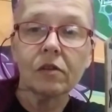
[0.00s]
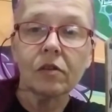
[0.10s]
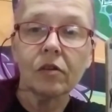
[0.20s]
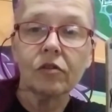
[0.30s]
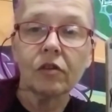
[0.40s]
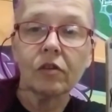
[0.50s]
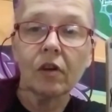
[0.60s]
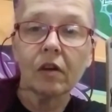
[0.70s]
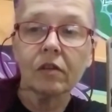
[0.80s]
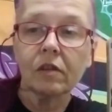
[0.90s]
Surgeon,
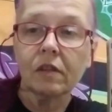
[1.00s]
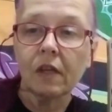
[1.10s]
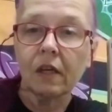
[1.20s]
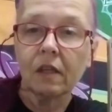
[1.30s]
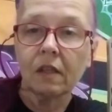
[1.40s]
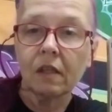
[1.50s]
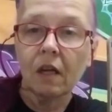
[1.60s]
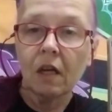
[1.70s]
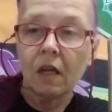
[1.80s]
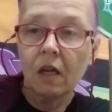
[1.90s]
Dr. Satan.
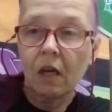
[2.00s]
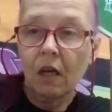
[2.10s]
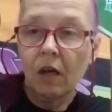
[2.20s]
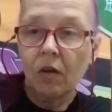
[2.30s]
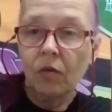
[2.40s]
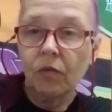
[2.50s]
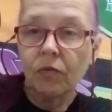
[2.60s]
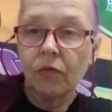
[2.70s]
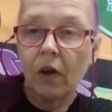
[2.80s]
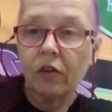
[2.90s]

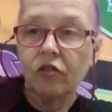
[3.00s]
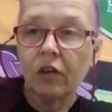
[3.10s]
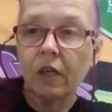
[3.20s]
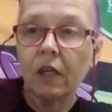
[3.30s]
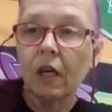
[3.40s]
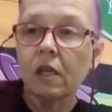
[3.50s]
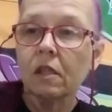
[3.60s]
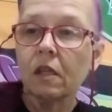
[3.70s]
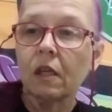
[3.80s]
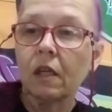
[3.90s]
Fried Chicken and
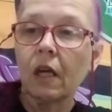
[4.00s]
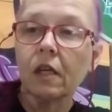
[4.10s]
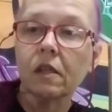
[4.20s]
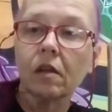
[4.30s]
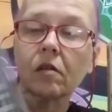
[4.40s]
Gasoline, Exit